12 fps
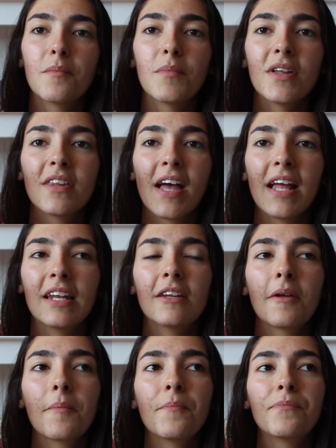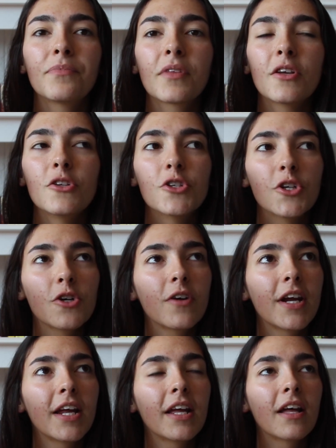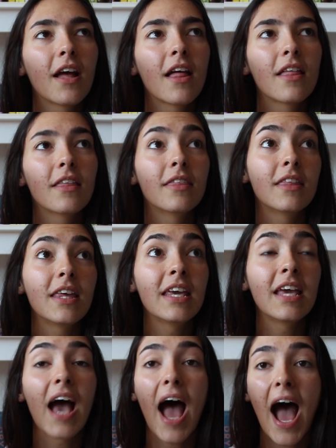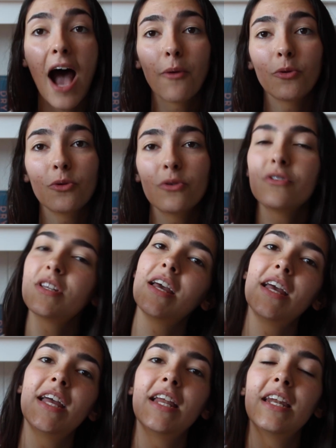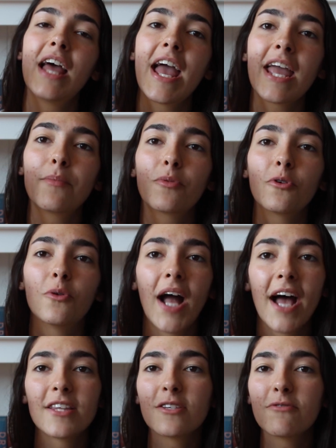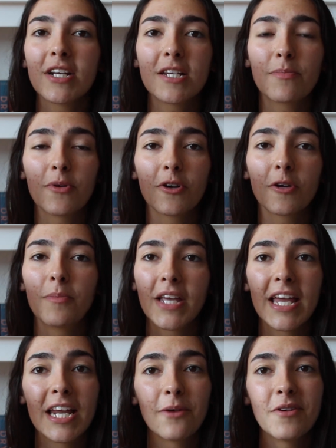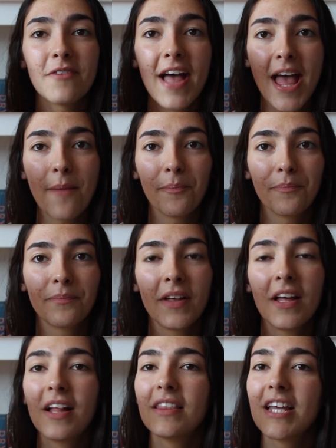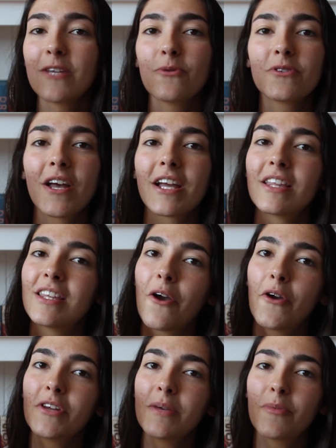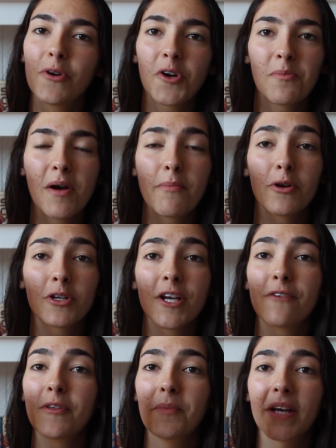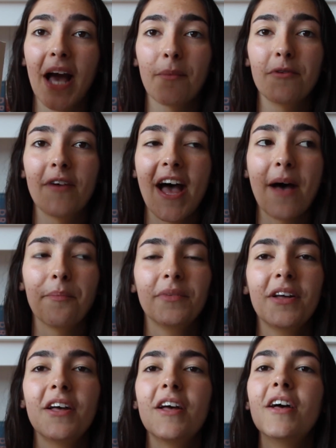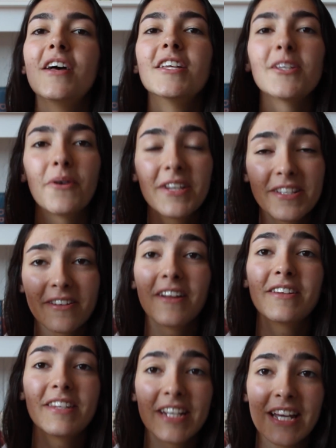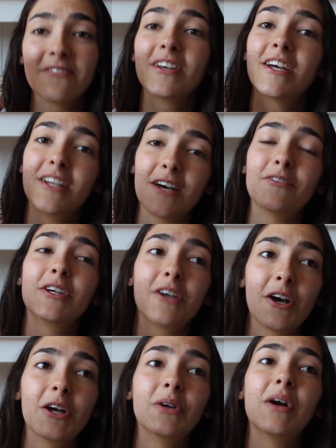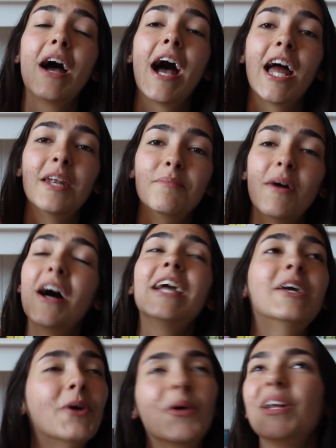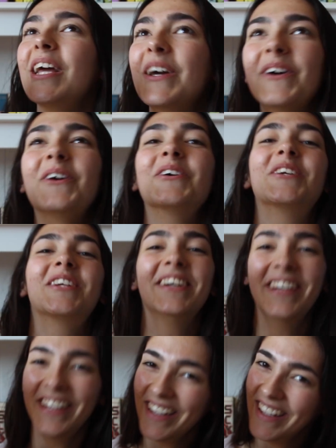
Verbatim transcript: But then during the Owls in April, I had to read a book beginning with M. This was like the only book on my bookshelf that began with M. So I decided to give it another go and my golly gosh.